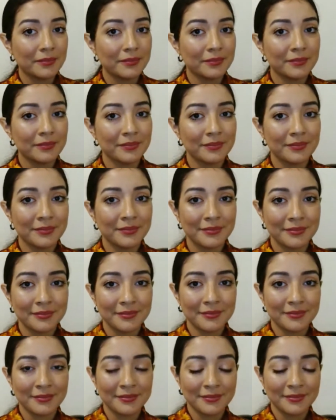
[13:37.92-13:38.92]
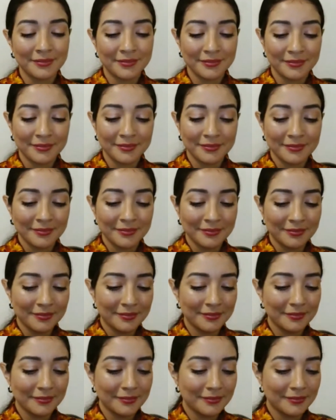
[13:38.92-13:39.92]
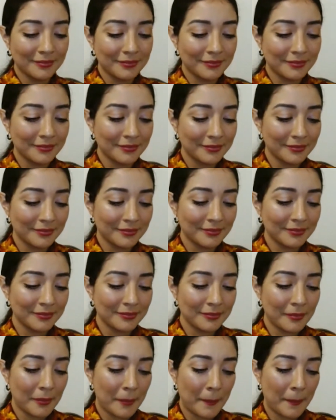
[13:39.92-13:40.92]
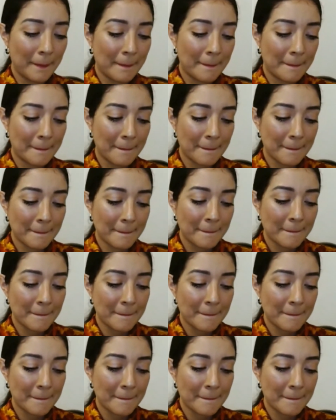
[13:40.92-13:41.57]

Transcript: Nobody speaks.